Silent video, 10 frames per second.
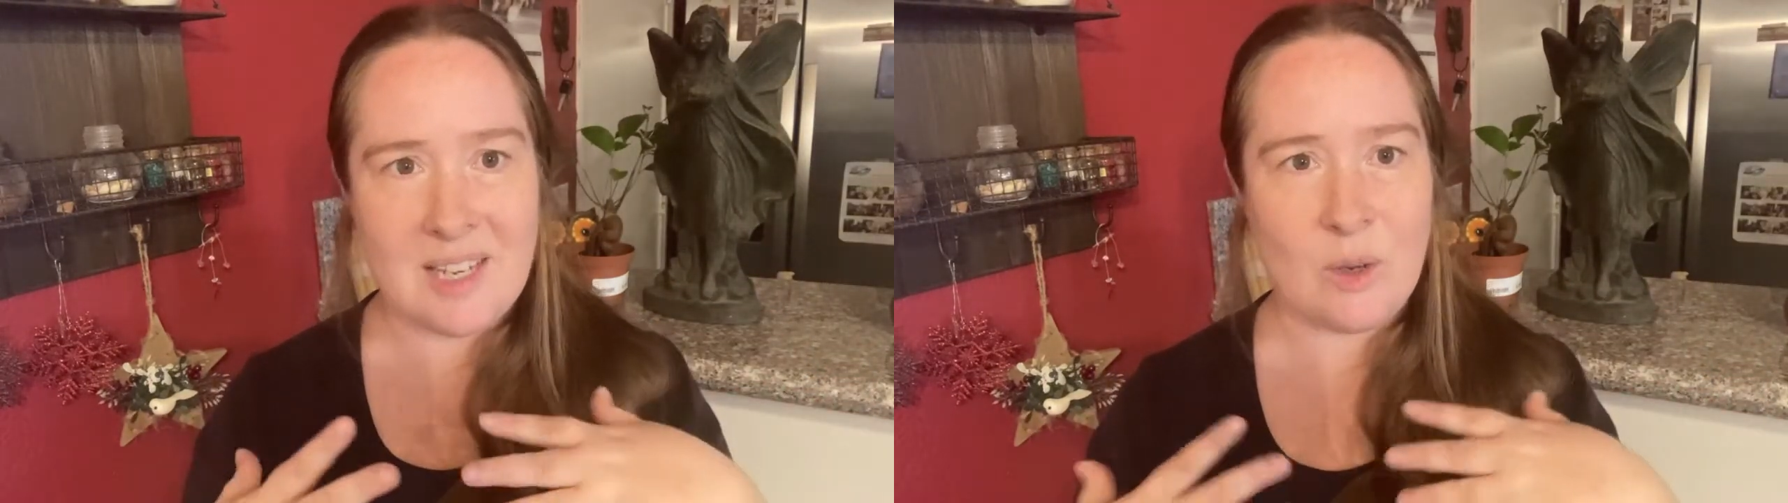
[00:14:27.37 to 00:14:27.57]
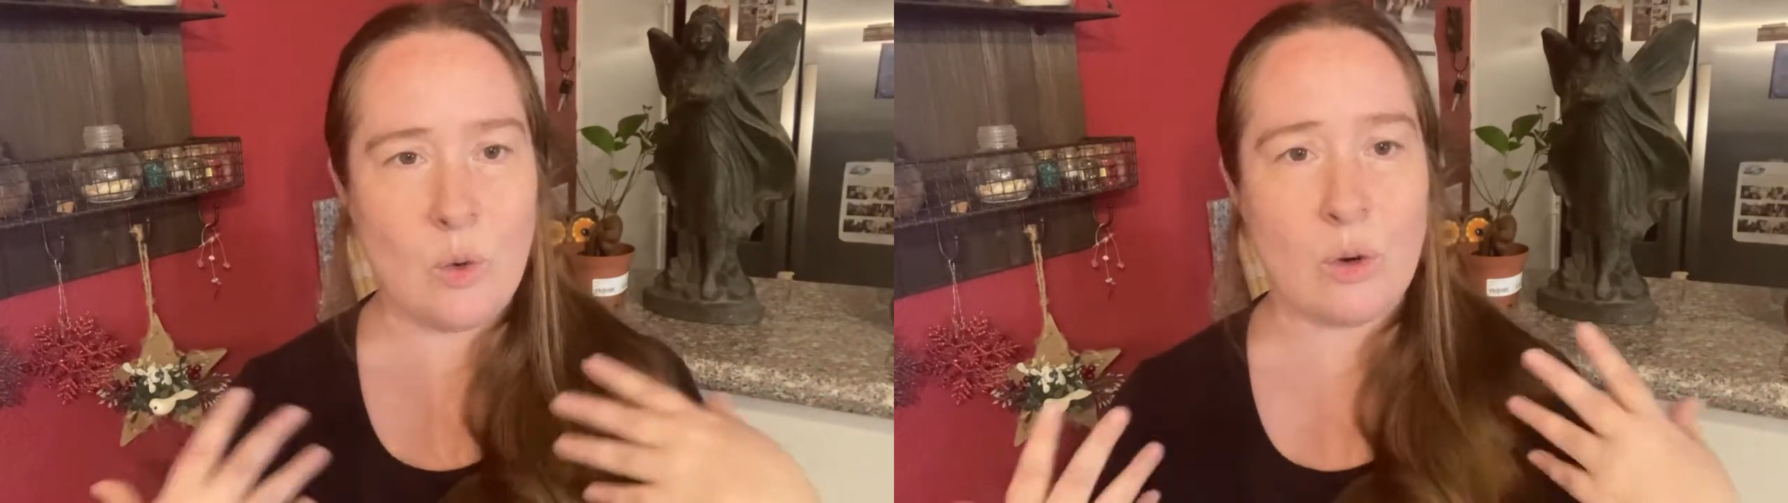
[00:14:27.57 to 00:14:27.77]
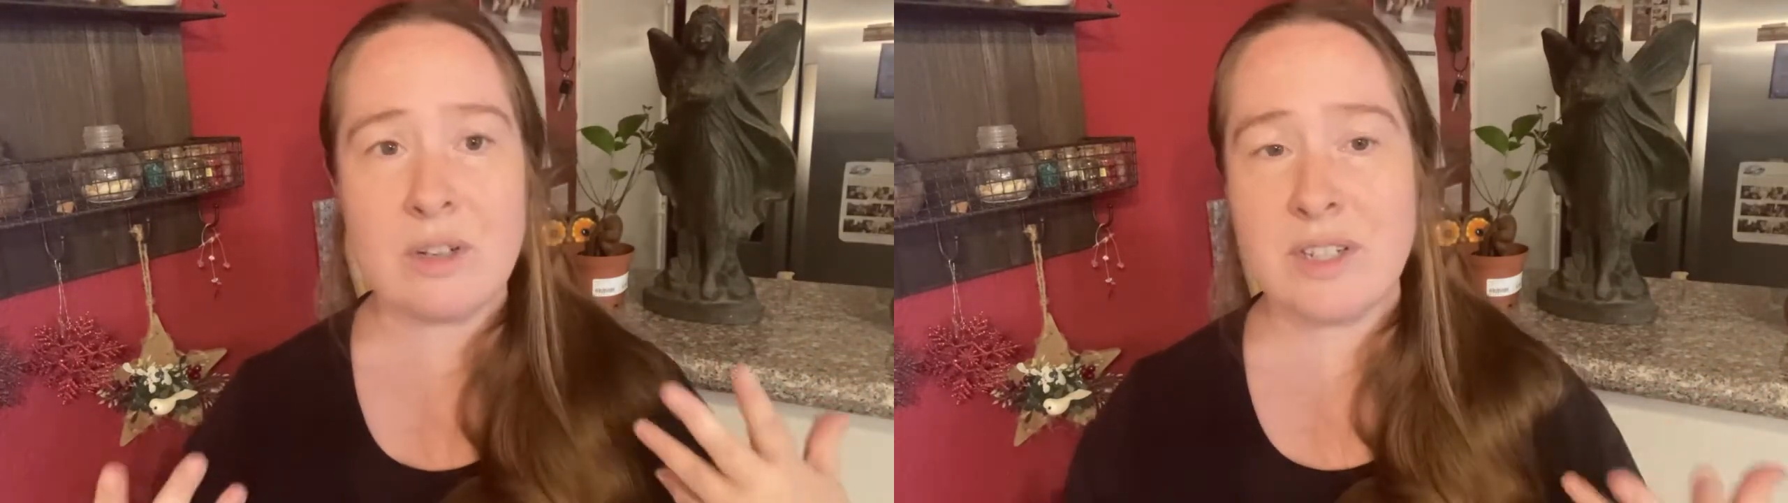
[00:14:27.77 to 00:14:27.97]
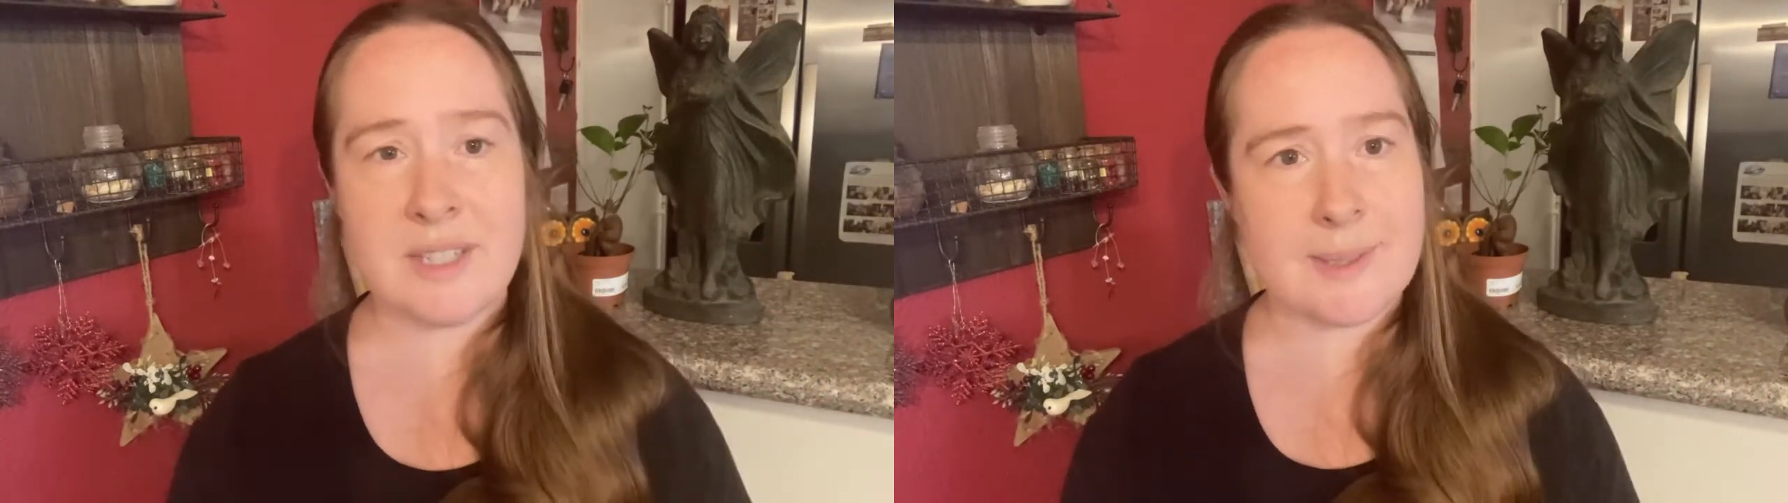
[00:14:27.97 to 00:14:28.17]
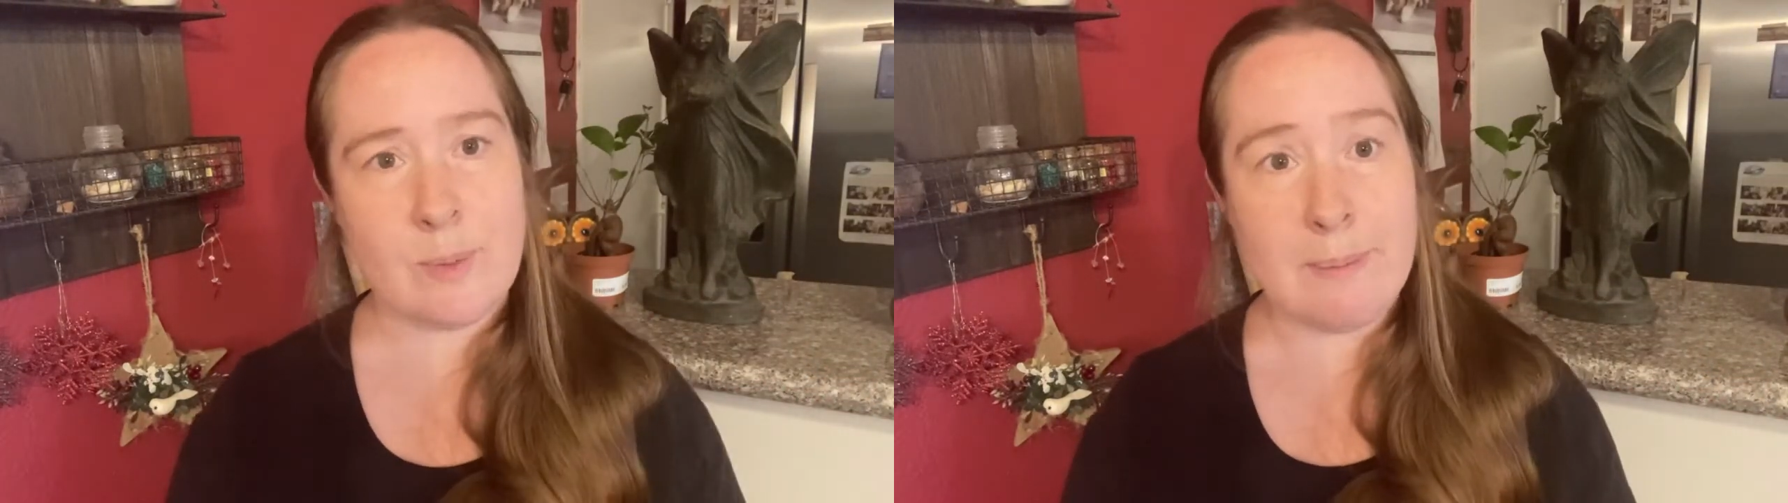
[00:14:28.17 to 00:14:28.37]

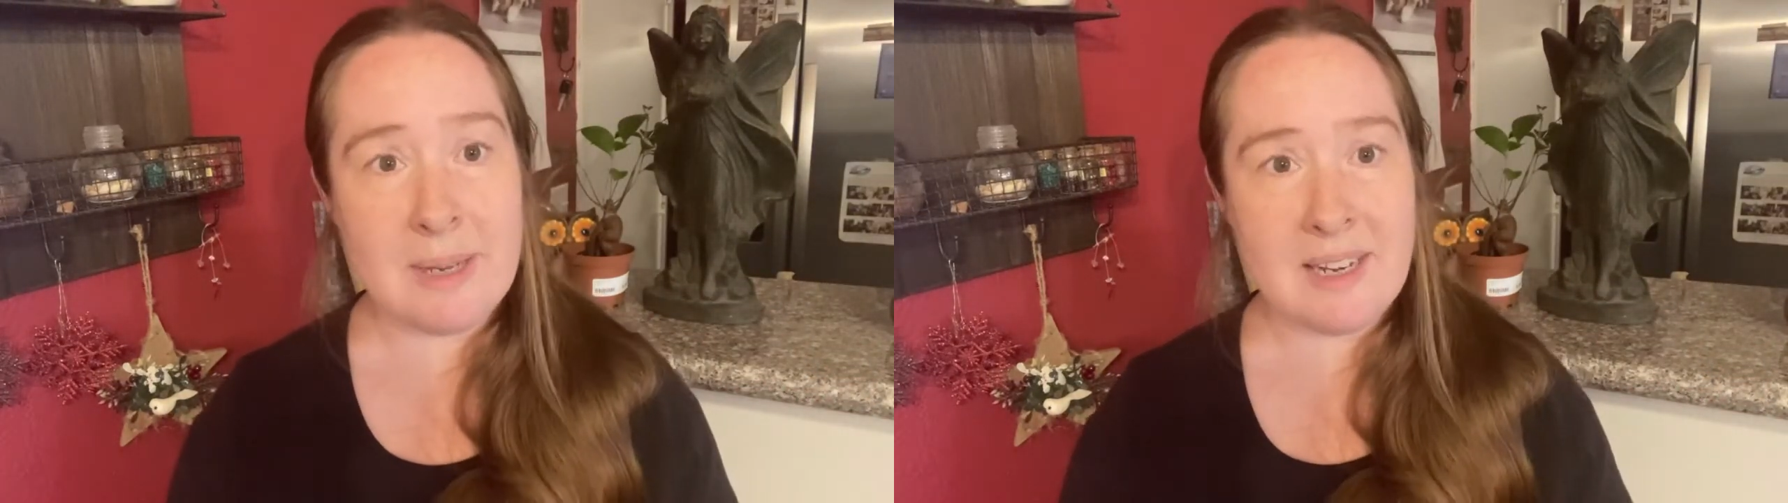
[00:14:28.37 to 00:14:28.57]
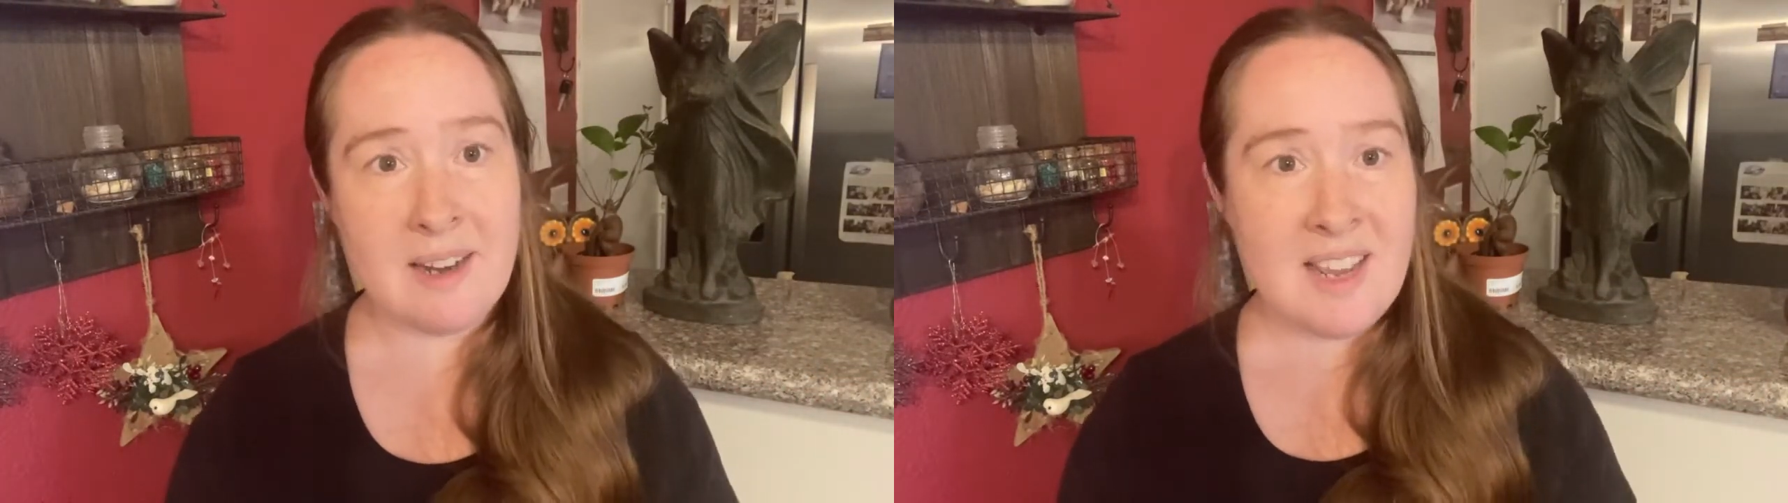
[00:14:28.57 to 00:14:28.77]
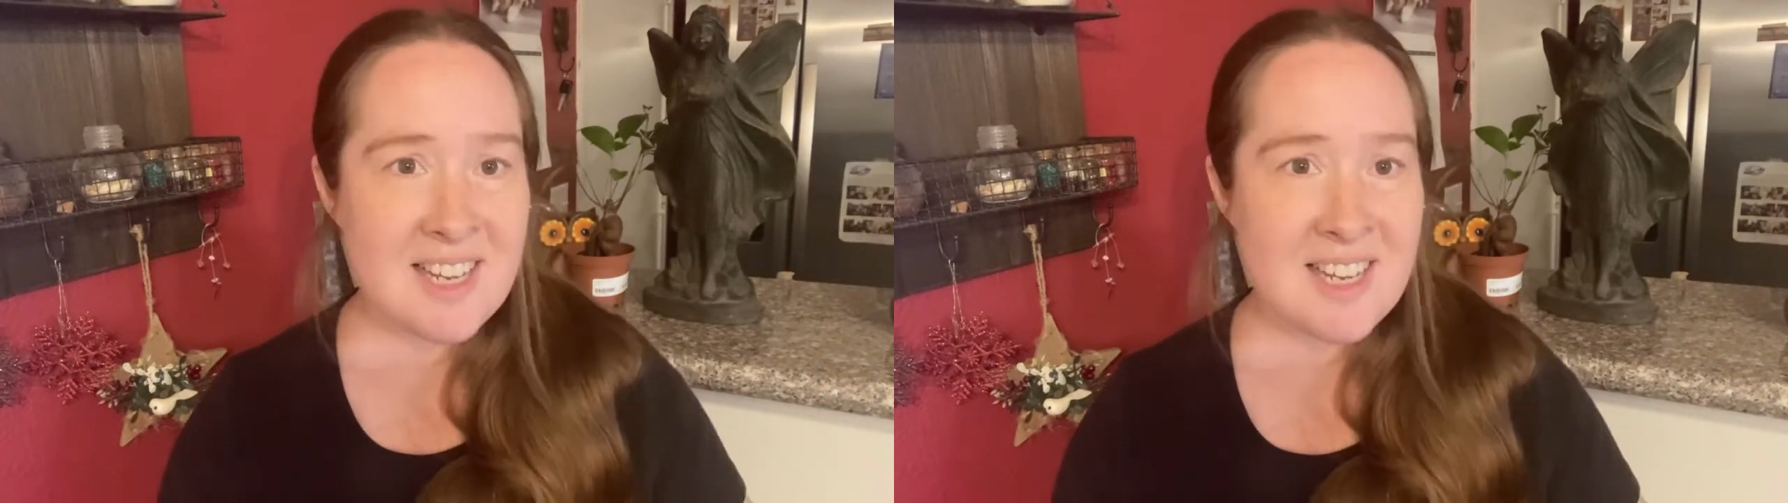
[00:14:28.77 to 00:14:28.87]
gorgeous women